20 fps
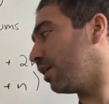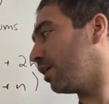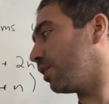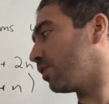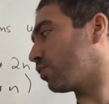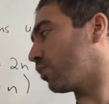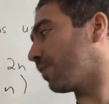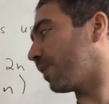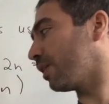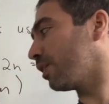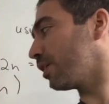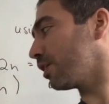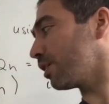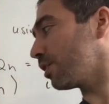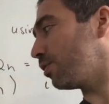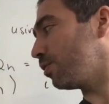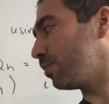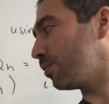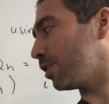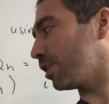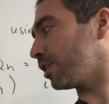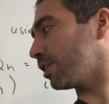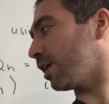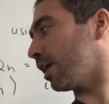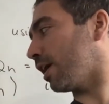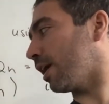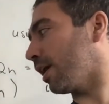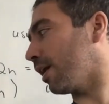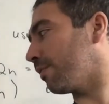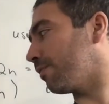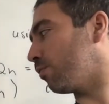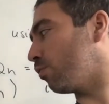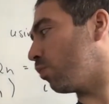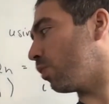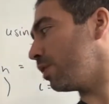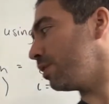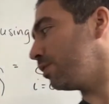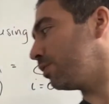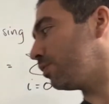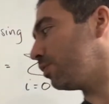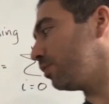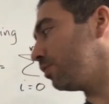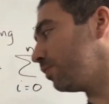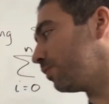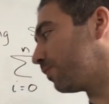So if I look at the numerator, I have 1, 2,